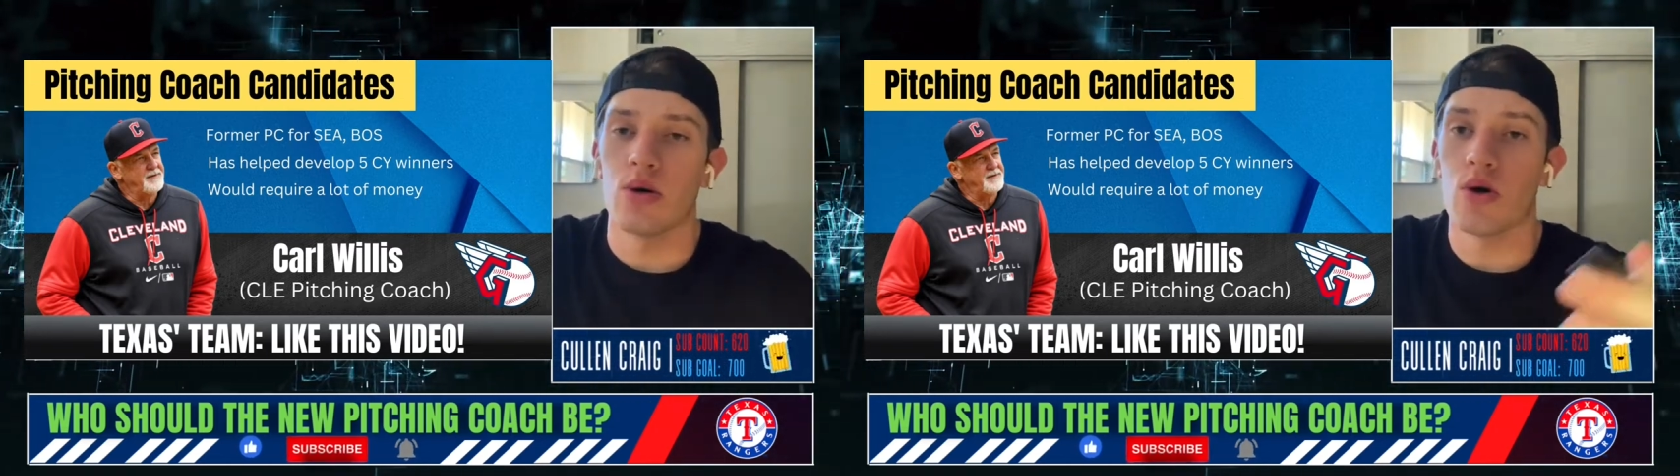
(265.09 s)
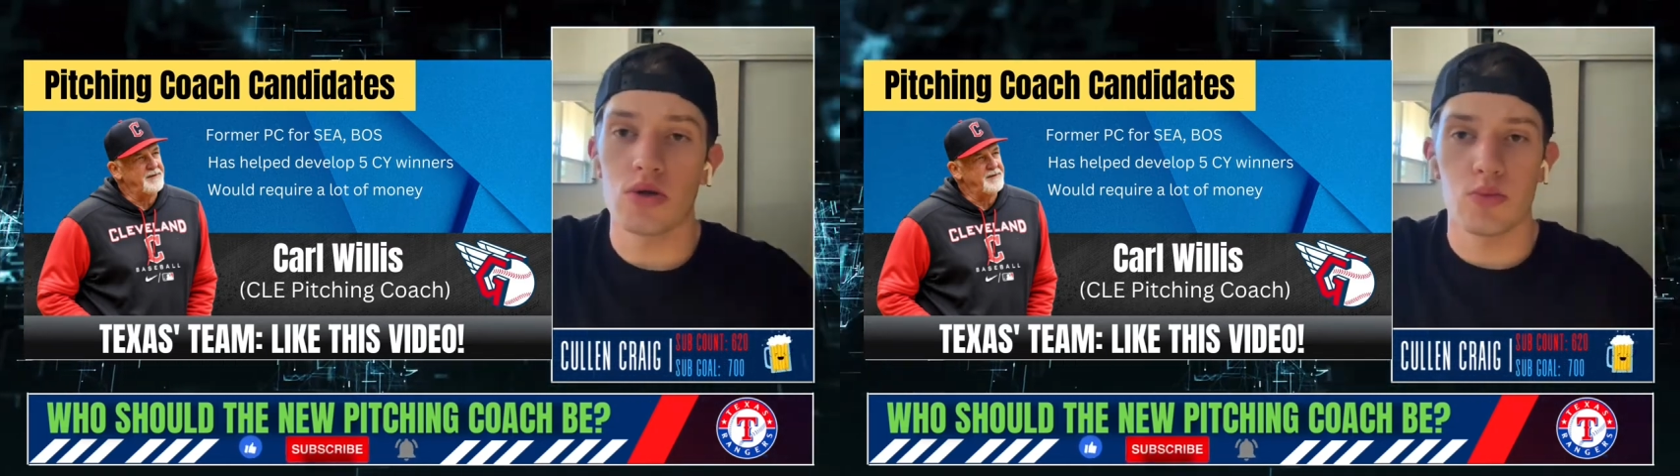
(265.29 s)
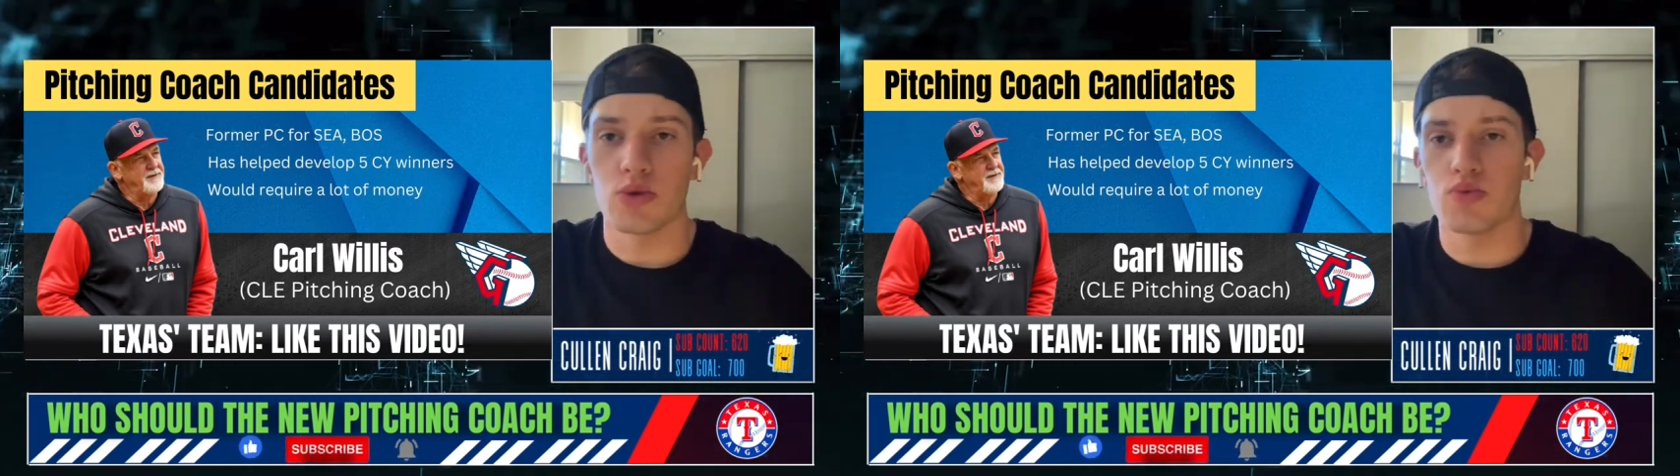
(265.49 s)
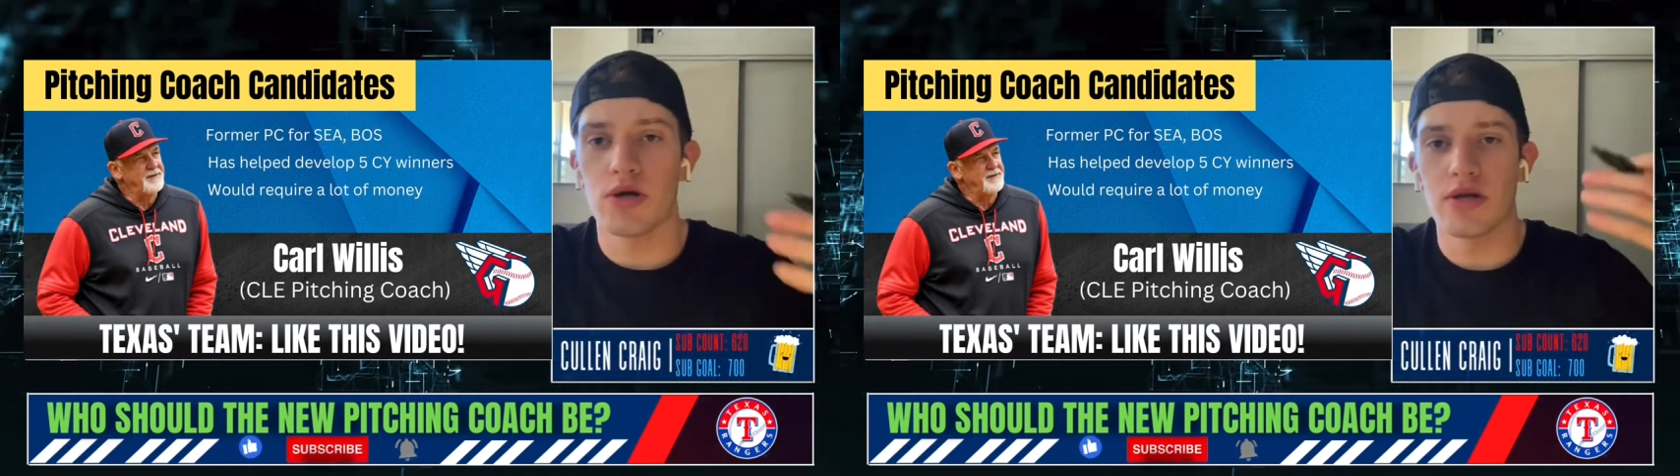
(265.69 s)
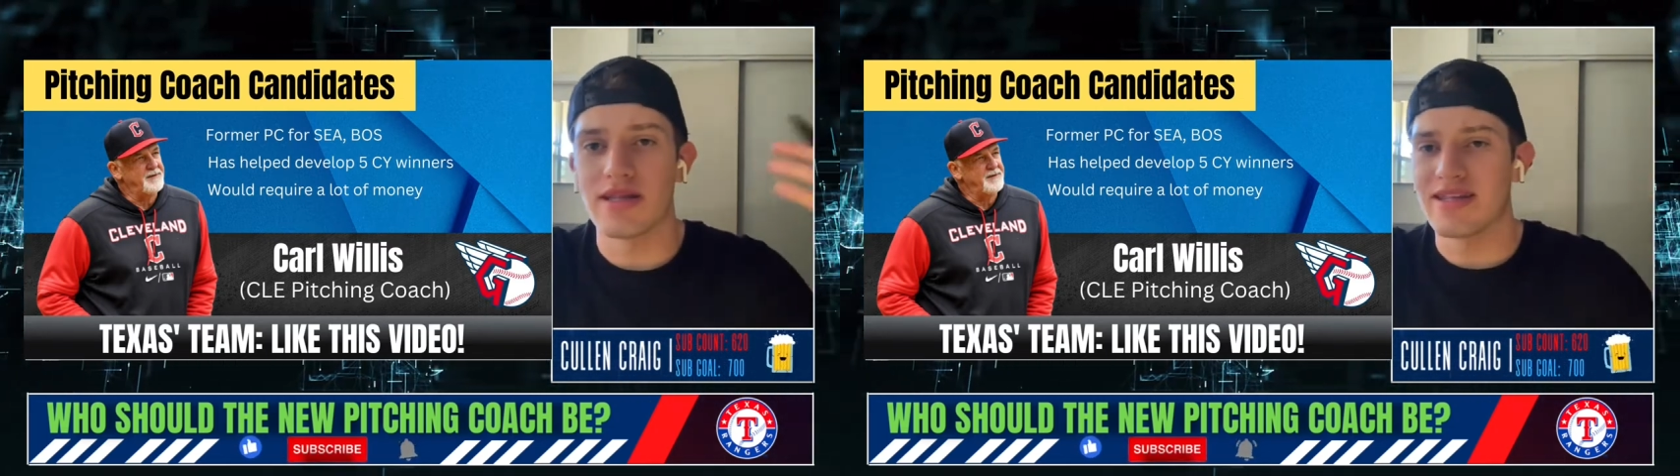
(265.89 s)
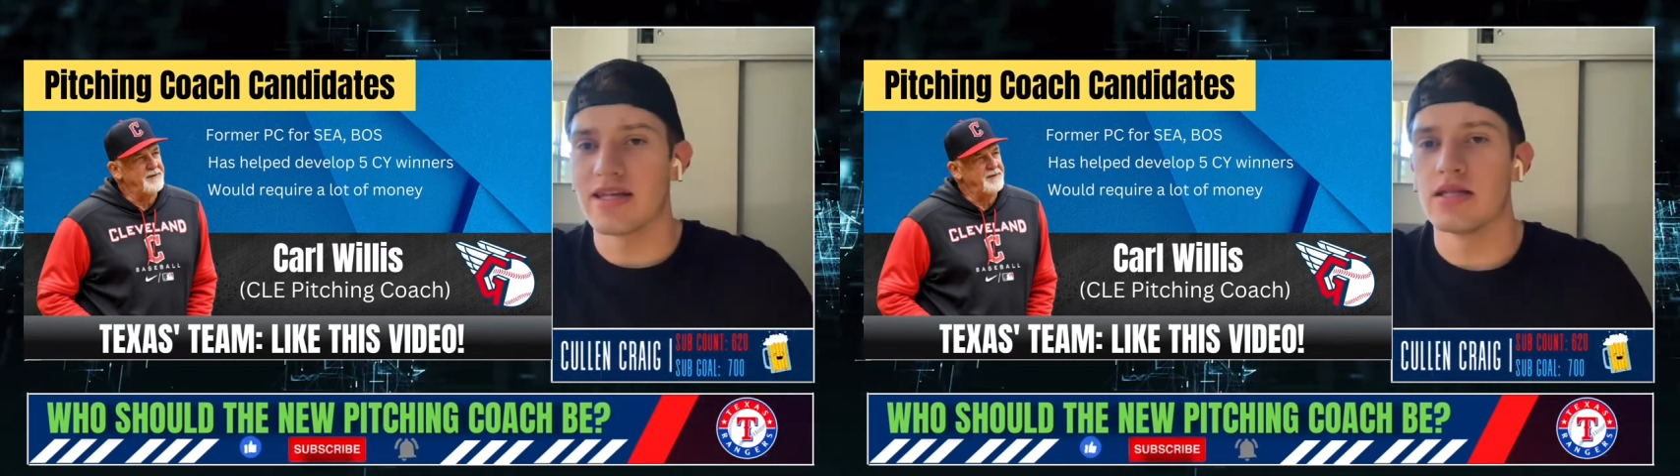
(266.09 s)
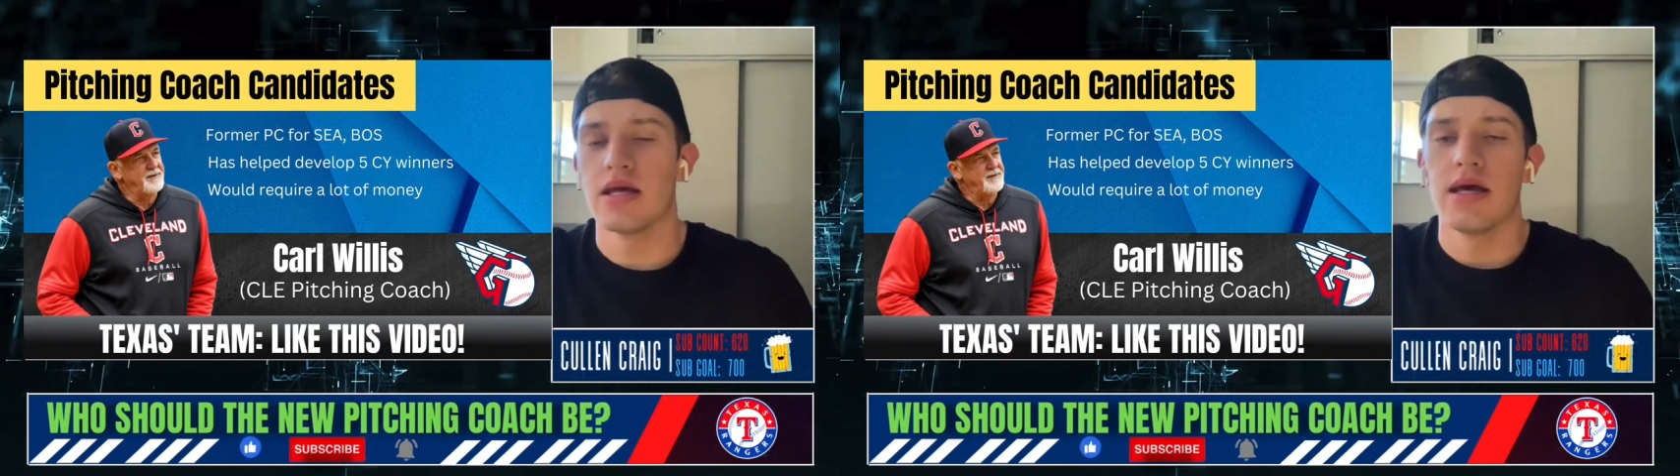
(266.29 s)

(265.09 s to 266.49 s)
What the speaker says: Oakland was weird and they didn't